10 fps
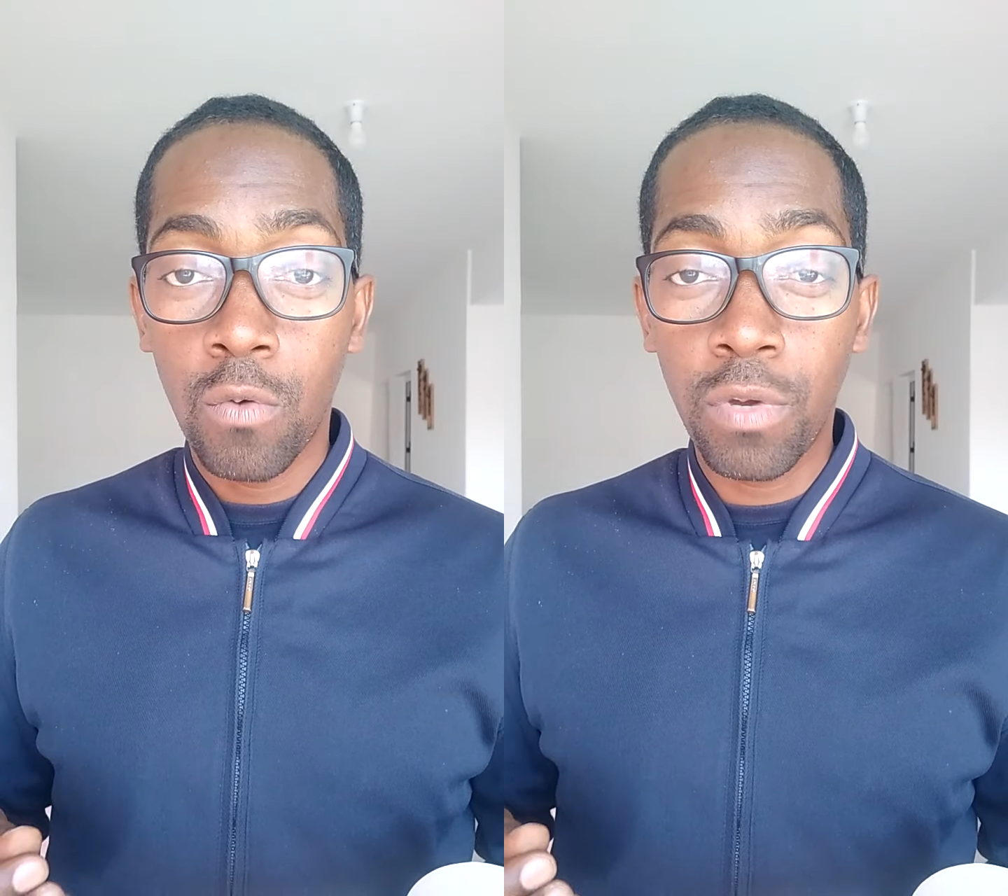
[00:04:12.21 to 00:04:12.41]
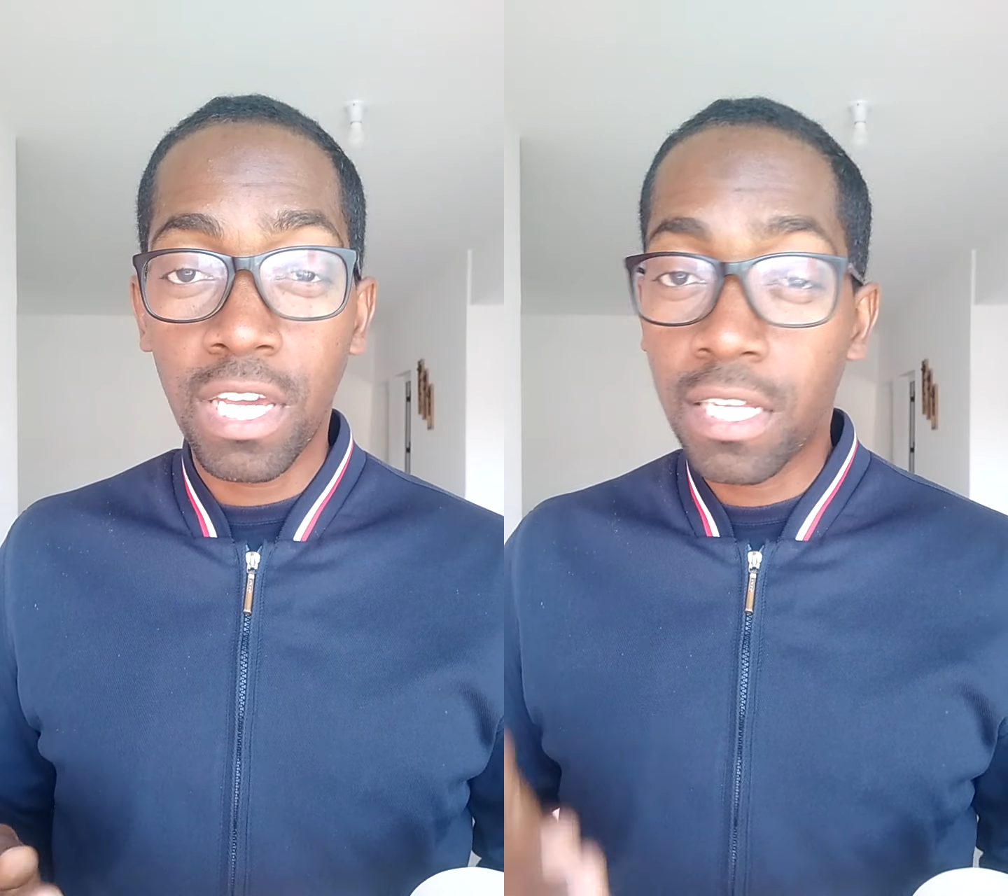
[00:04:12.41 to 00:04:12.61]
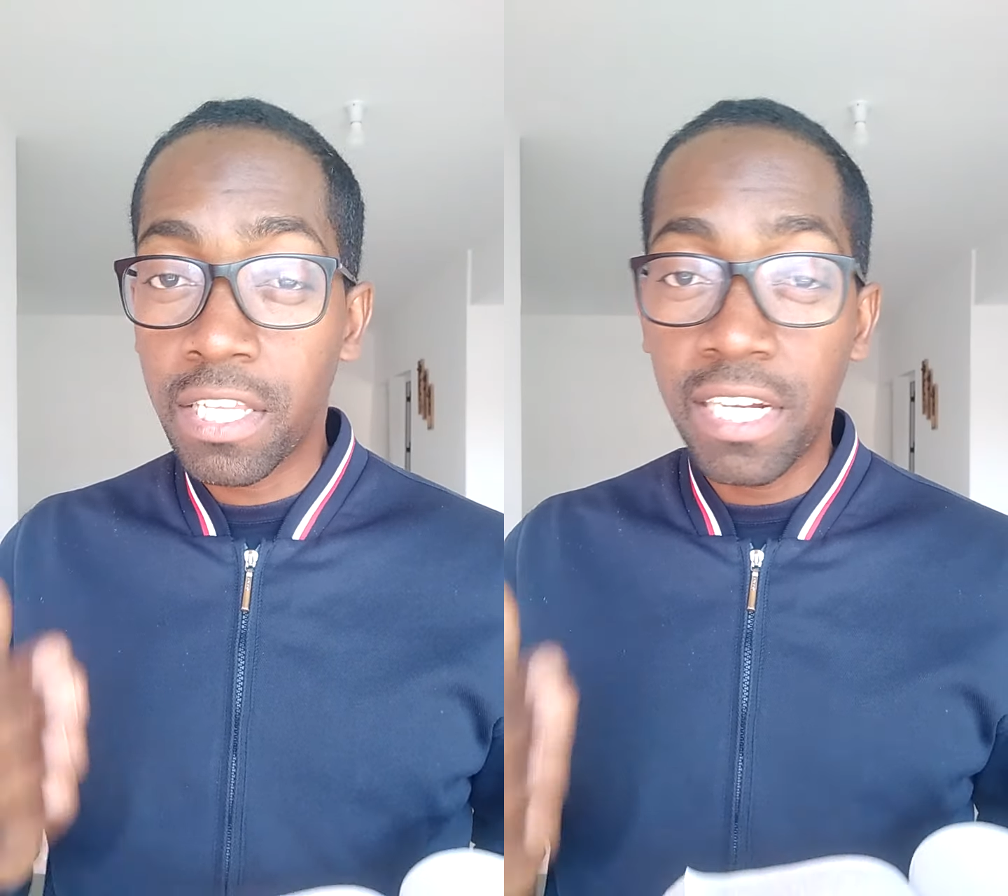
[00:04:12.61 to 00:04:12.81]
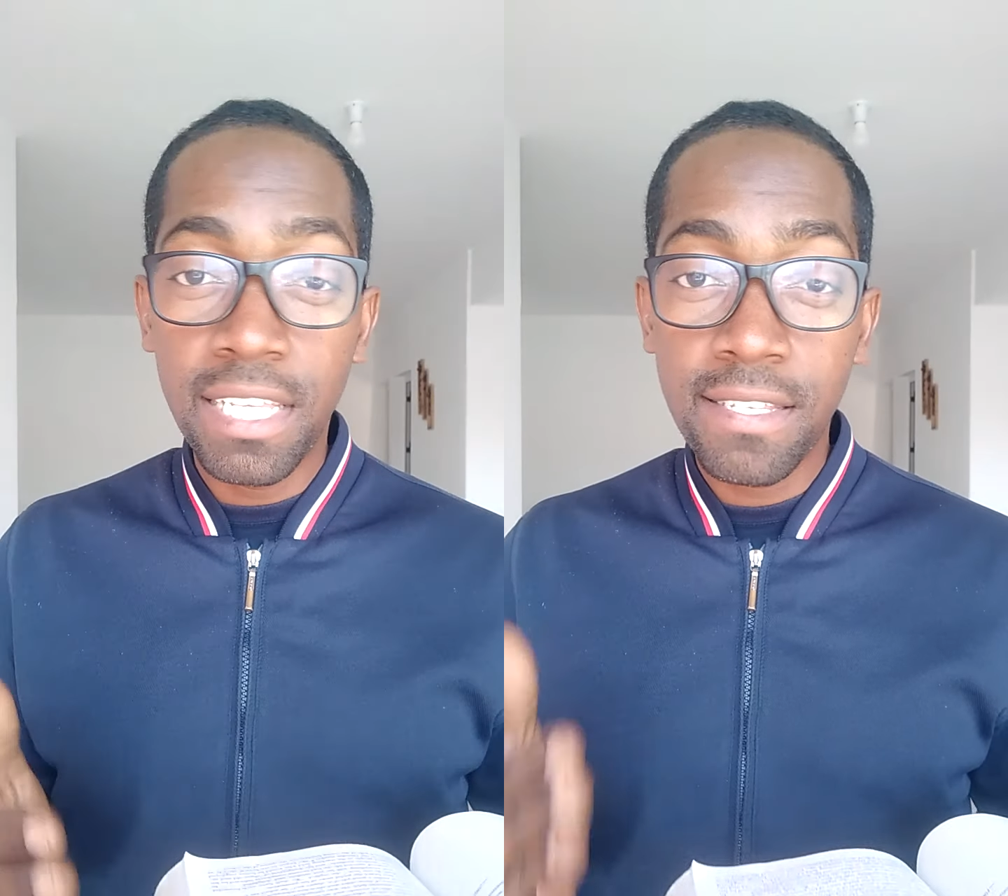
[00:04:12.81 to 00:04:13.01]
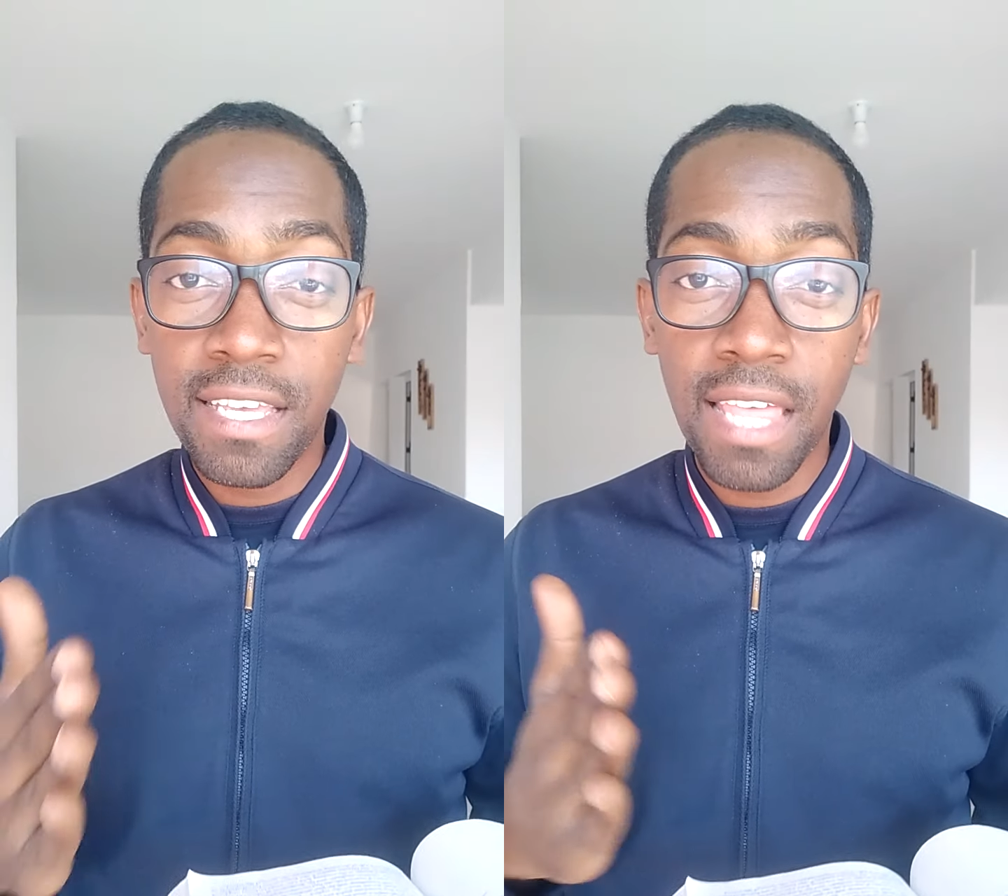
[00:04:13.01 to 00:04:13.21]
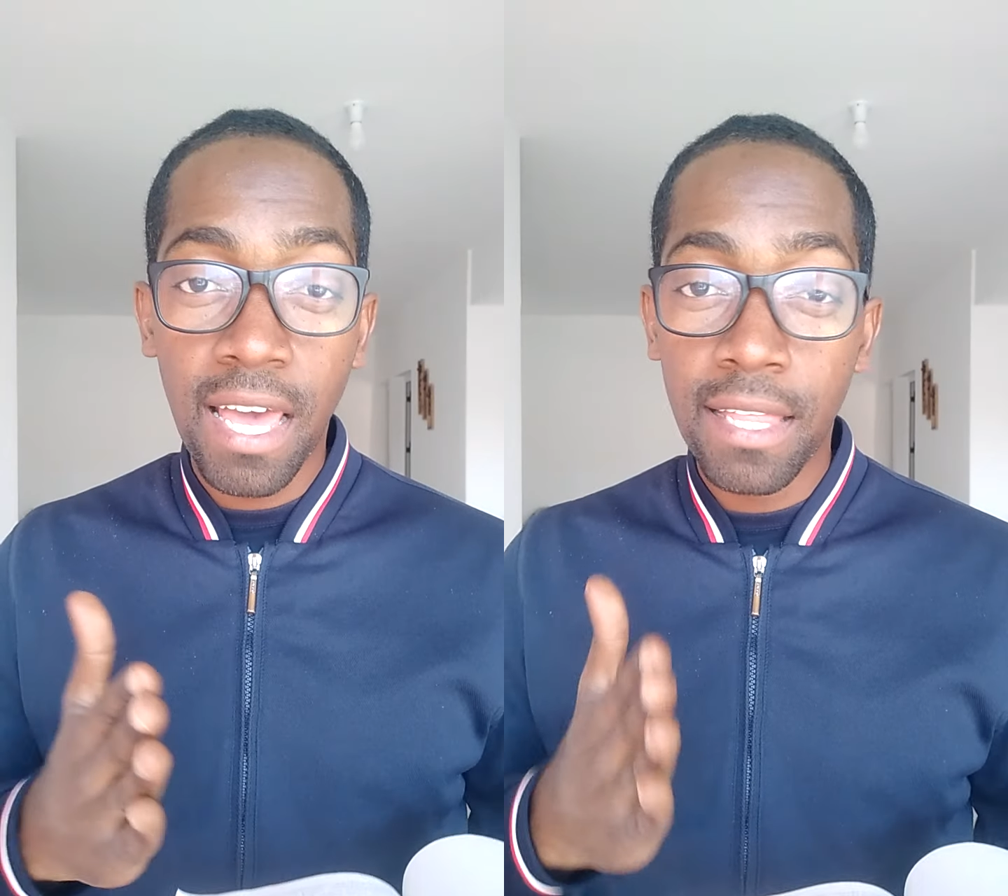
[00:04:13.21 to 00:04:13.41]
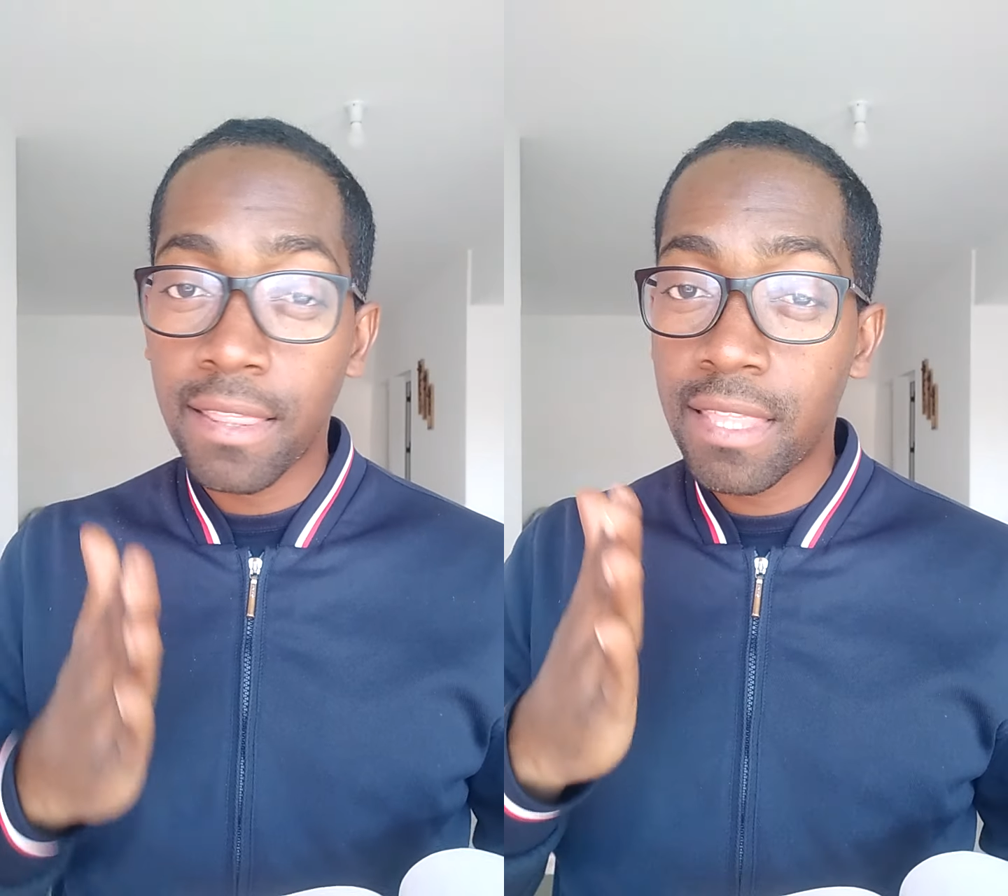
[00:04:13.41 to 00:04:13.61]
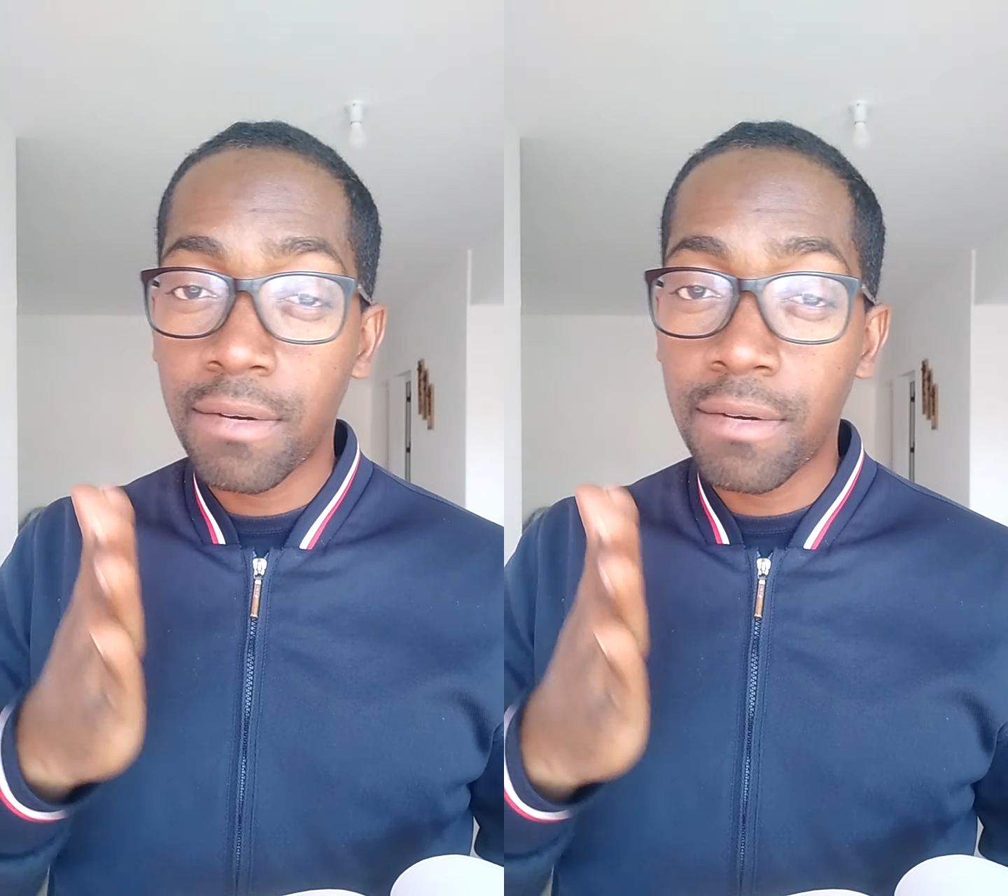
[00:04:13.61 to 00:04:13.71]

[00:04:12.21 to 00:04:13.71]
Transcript: We can clearly see that